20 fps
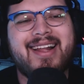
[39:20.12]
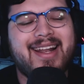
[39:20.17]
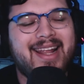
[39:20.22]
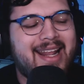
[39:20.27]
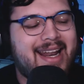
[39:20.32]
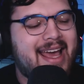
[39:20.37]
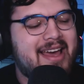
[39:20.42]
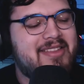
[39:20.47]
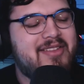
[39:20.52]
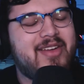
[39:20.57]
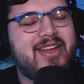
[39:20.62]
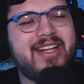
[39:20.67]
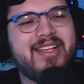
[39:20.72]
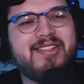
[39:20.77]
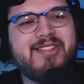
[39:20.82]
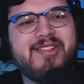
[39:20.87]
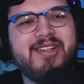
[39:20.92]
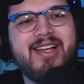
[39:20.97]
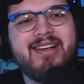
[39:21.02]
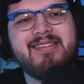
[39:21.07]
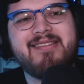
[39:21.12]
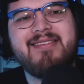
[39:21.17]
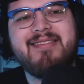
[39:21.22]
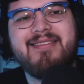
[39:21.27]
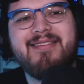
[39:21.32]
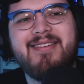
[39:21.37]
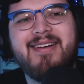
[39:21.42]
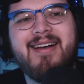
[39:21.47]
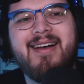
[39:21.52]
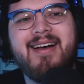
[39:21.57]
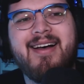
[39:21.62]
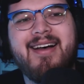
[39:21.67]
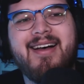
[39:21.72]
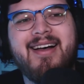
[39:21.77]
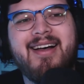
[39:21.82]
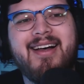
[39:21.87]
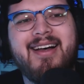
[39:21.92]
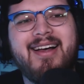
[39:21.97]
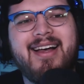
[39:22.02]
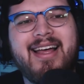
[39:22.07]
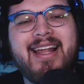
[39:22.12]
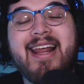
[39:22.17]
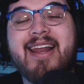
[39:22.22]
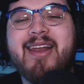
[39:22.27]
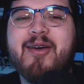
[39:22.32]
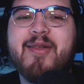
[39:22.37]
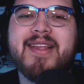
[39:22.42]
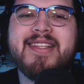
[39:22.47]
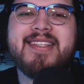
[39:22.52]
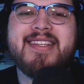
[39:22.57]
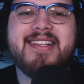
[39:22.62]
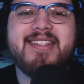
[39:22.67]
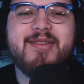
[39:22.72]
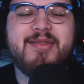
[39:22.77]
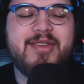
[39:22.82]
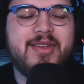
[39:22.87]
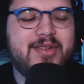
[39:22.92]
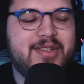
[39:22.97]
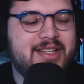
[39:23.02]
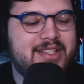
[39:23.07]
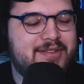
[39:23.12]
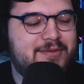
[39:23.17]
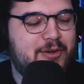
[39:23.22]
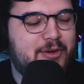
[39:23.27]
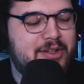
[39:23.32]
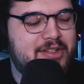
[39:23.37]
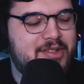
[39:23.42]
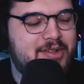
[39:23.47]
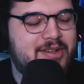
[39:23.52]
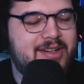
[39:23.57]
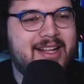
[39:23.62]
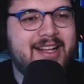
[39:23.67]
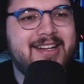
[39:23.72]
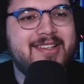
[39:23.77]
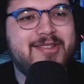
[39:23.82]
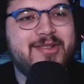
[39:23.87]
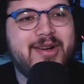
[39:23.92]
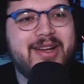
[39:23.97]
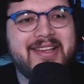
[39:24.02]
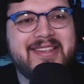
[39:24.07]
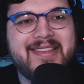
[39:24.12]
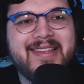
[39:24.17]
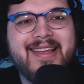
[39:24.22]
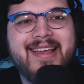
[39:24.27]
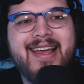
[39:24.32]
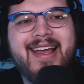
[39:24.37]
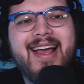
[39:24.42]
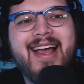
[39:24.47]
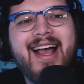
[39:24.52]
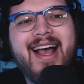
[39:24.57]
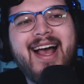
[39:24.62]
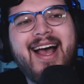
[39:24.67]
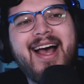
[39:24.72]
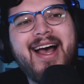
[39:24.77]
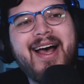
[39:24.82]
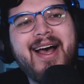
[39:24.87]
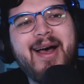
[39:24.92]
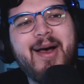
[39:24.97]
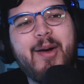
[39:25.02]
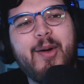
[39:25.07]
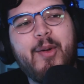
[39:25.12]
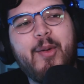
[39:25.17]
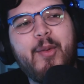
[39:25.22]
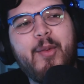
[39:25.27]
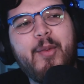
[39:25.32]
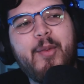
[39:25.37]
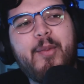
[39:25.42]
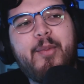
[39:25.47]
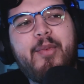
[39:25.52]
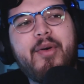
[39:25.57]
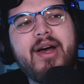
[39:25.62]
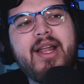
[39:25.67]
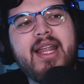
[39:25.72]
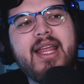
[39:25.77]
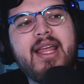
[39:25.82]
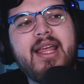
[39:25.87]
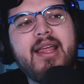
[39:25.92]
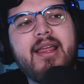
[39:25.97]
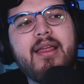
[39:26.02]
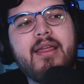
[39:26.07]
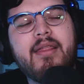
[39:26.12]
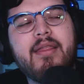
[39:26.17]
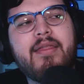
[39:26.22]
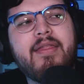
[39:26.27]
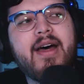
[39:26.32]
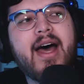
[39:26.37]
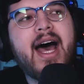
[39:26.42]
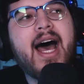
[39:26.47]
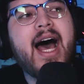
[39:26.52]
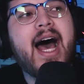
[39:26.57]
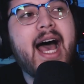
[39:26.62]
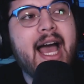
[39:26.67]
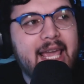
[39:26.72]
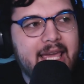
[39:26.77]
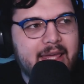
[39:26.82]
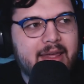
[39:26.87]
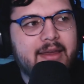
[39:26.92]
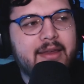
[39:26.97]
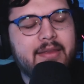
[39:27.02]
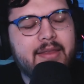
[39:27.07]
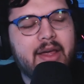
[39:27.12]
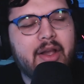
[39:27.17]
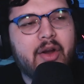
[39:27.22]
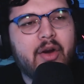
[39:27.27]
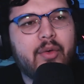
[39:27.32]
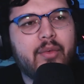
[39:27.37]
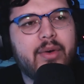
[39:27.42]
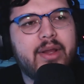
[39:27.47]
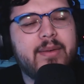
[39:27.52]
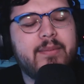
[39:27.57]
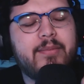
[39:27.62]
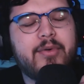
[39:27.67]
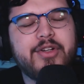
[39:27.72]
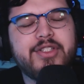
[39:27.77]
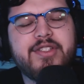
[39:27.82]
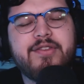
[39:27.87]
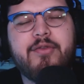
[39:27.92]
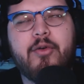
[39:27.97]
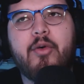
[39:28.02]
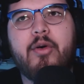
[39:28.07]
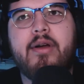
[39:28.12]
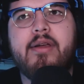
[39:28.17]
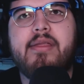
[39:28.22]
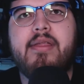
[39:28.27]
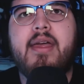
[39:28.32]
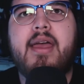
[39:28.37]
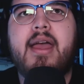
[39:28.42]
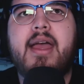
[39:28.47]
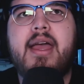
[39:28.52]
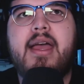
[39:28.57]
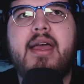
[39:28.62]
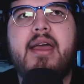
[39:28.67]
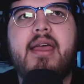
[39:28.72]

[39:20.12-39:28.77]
on an athletics check. Uh, and I know that's because he was using his fortitude and not his strength. Uh, but the hike that Coryne puts forth